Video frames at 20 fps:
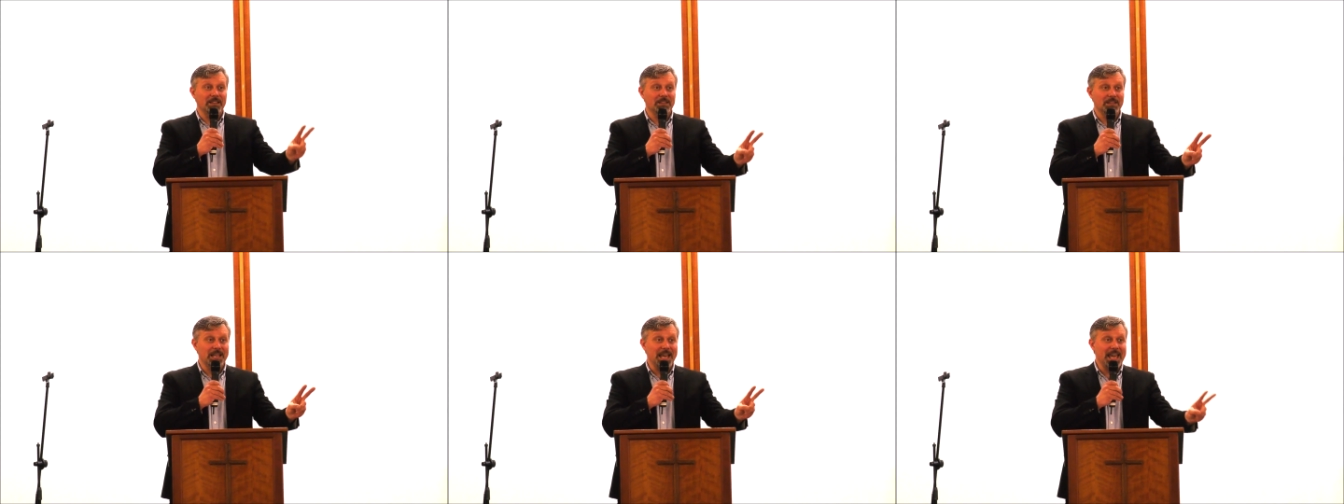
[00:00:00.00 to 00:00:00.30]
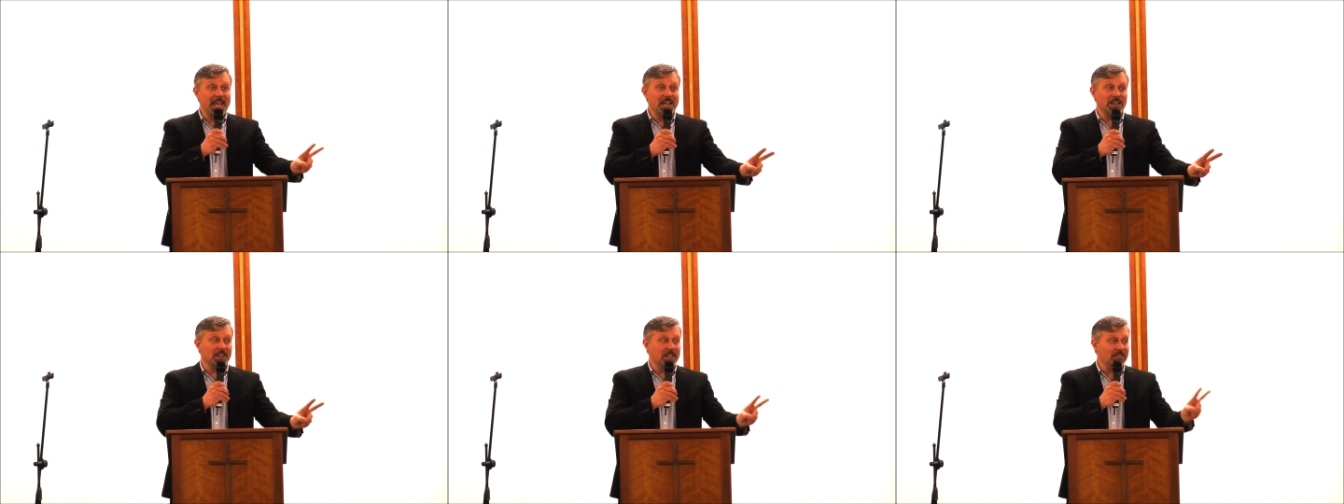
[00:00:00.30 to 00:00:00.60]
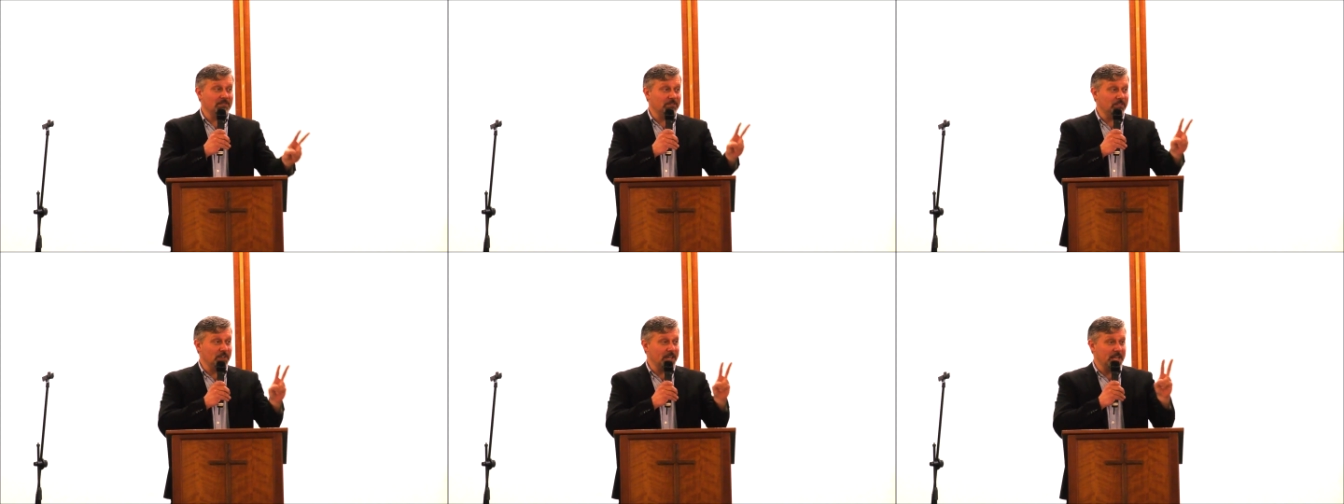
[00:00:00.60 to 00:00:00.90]
their
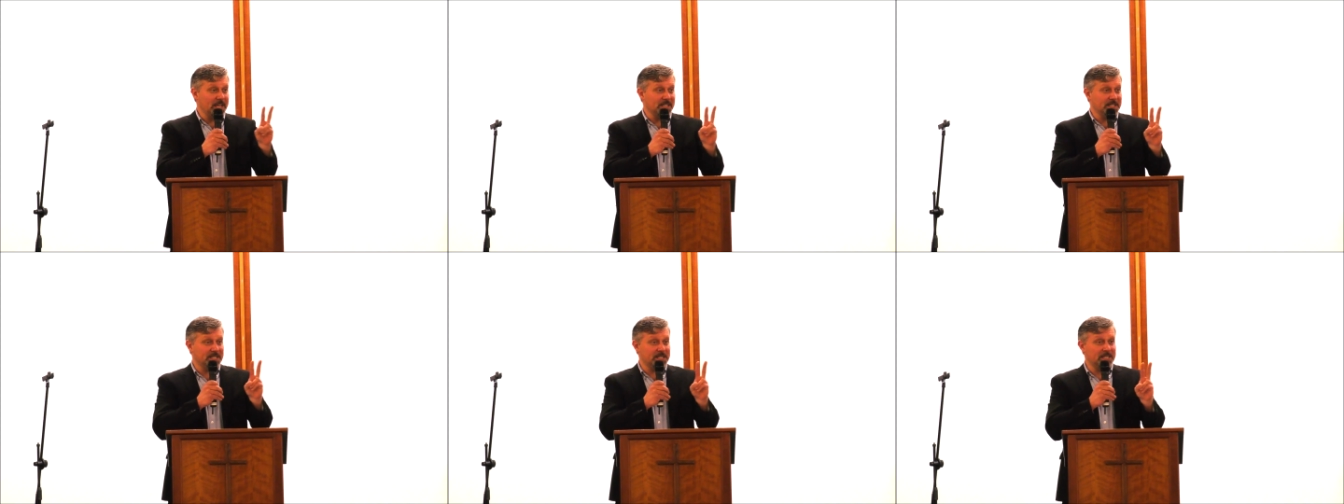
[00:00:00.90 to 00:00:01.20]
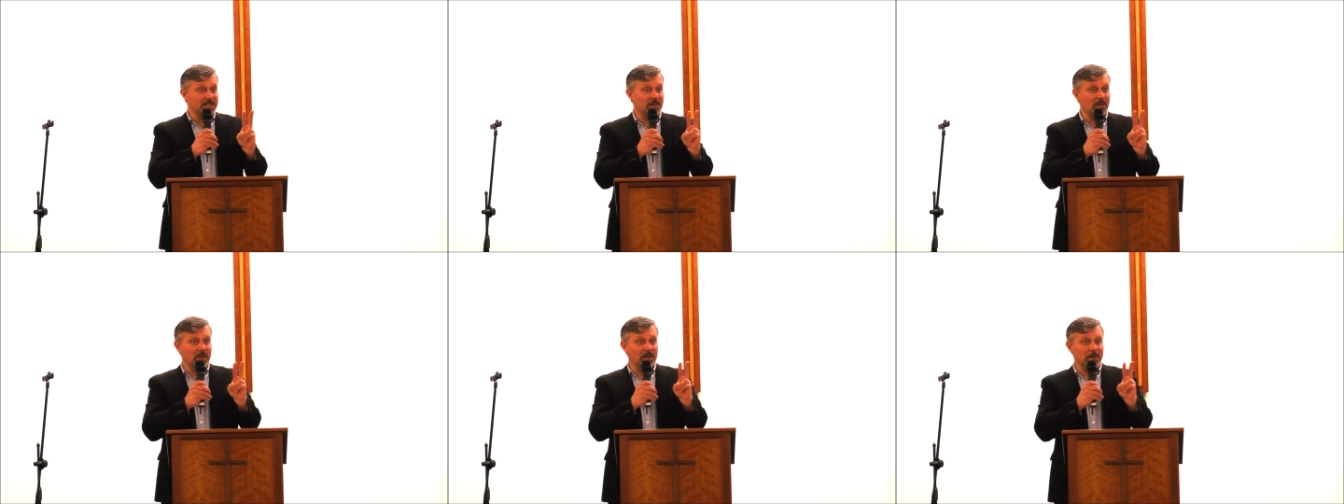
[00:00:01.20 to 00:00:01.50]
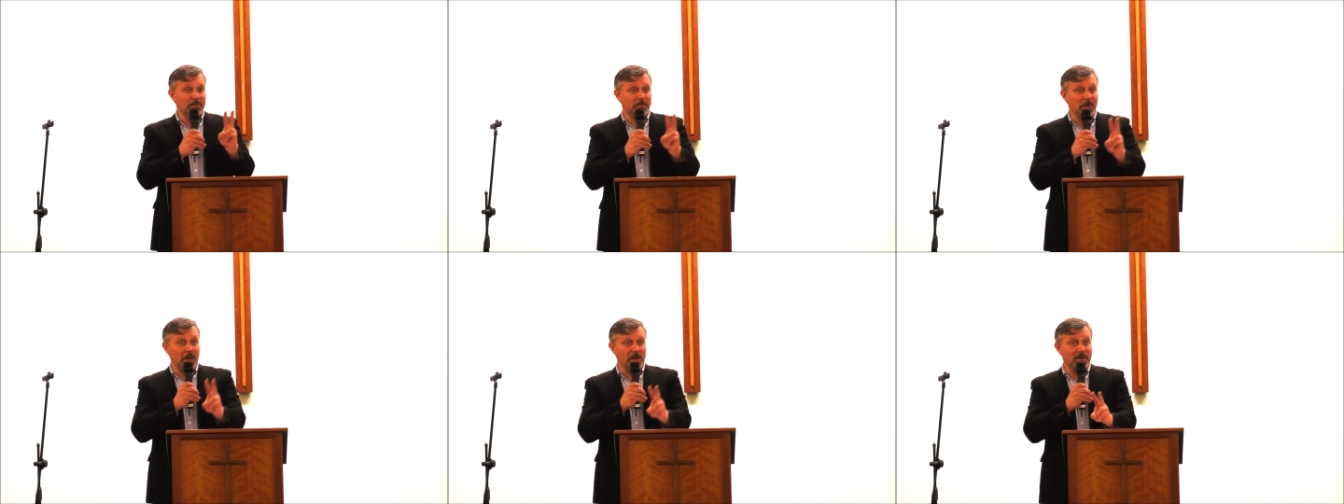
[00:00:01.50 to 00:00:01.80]
influence
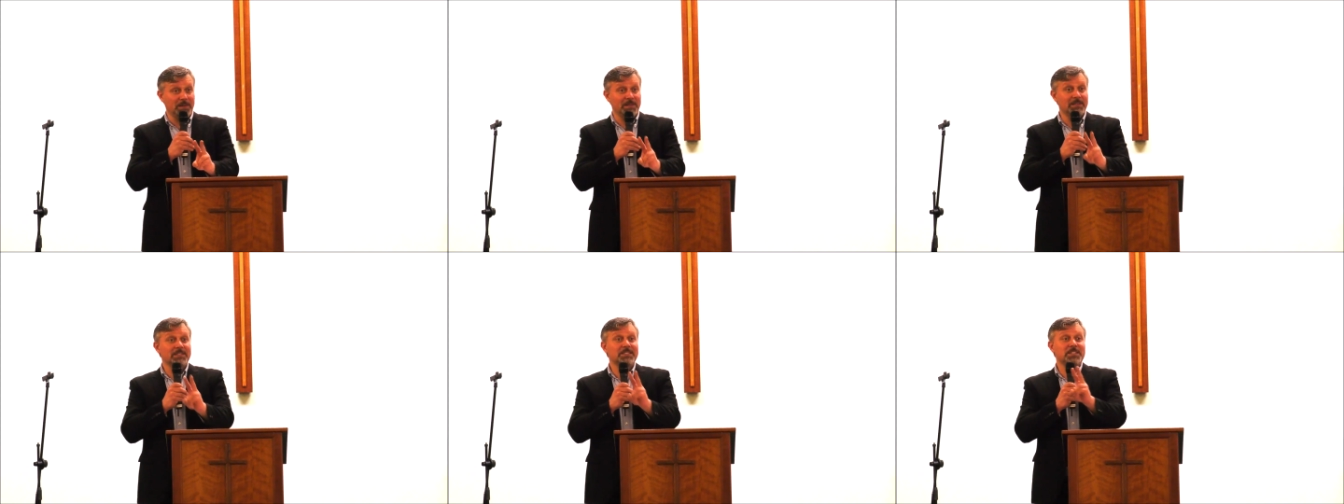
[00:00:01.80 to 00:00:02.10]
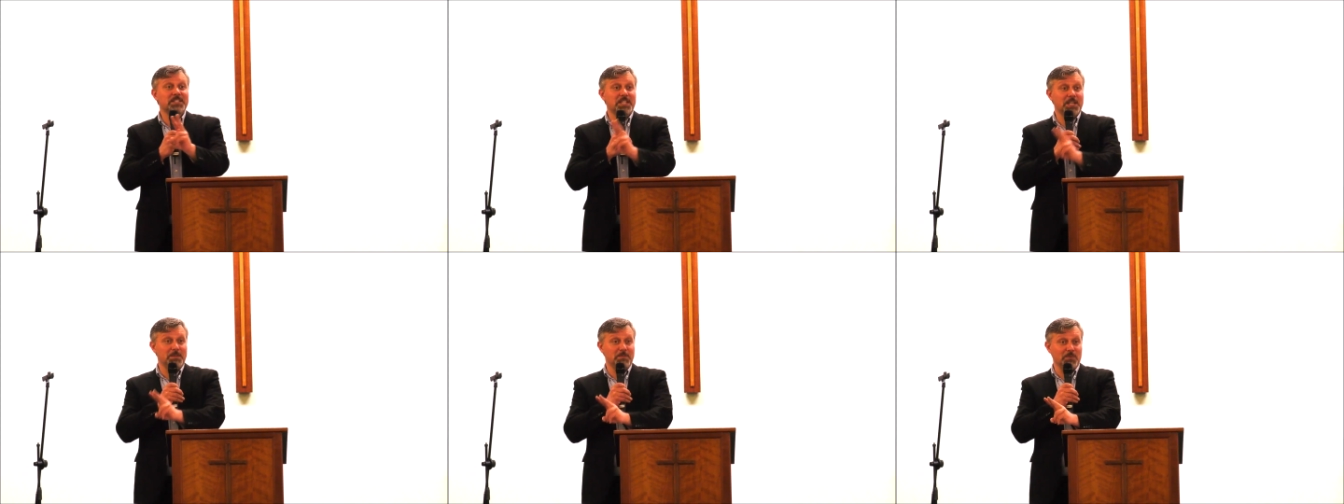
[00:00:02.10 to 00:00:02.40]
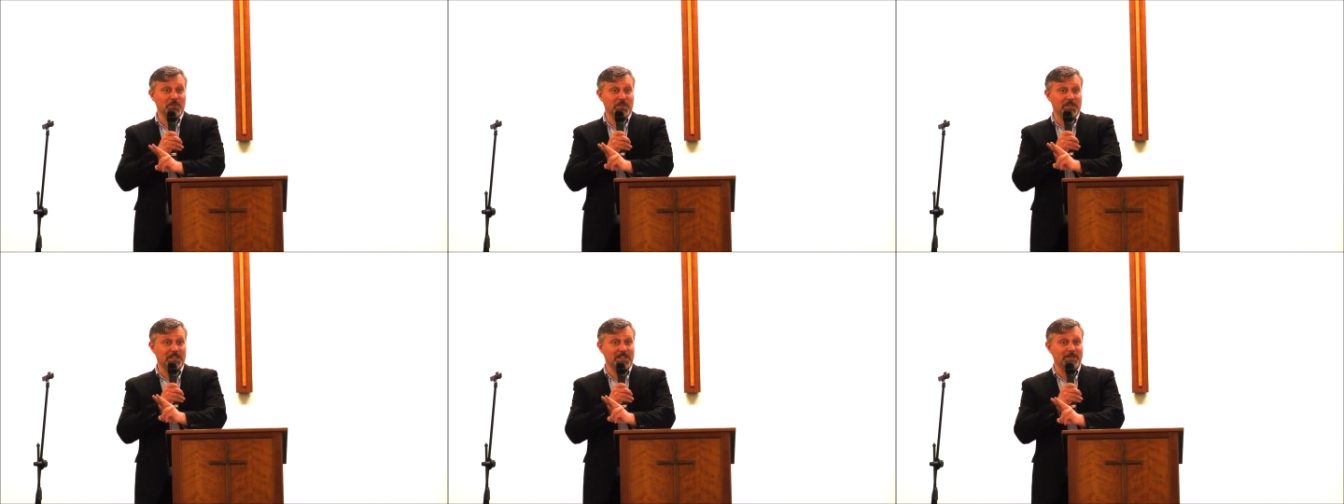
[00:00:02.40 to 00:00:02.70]
upon
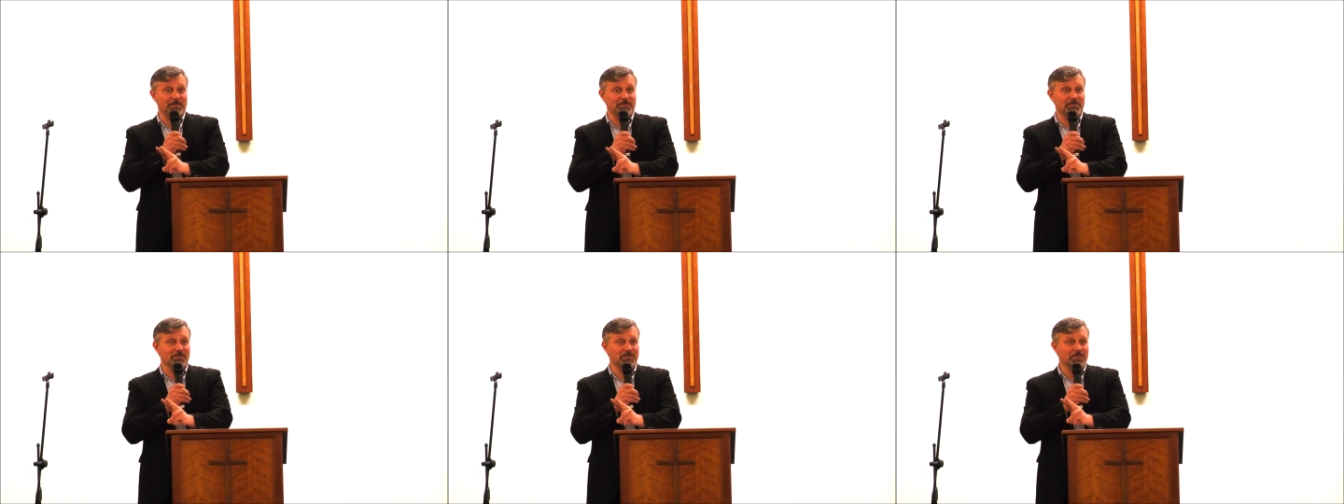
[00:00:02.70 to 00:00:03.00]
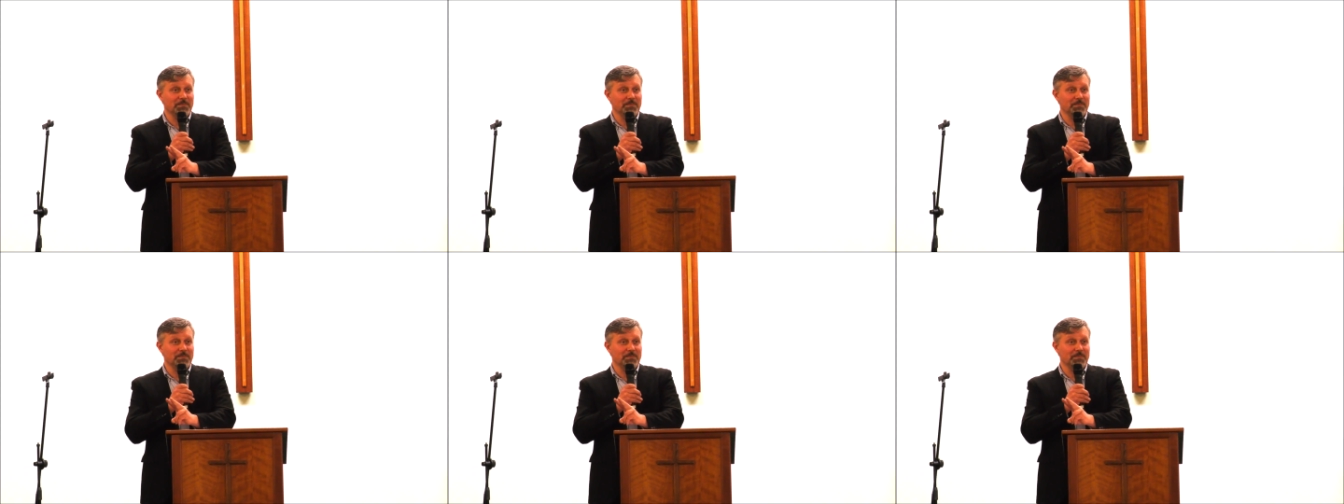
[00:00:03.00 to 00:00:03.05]
Timothy?